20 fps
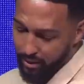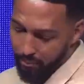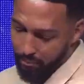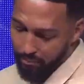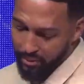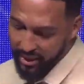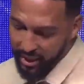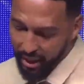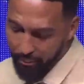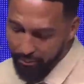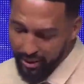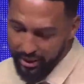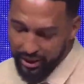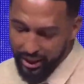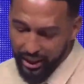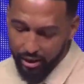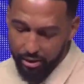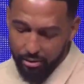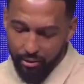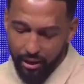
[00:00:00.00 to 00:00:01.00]
Becoming
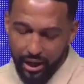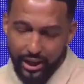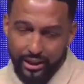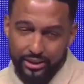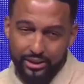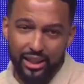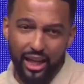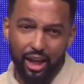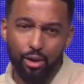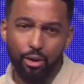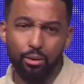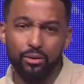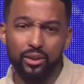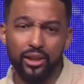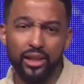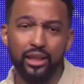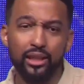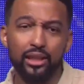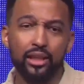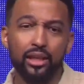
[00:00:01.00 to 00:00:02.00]
like Christ not
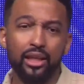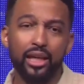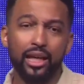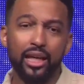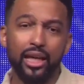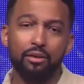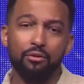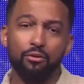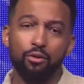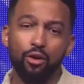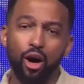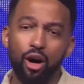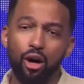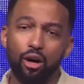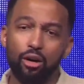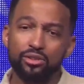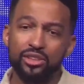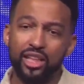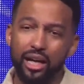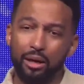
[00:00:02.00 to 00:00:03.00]
only
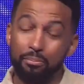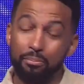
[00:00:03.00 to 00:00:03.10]
involves our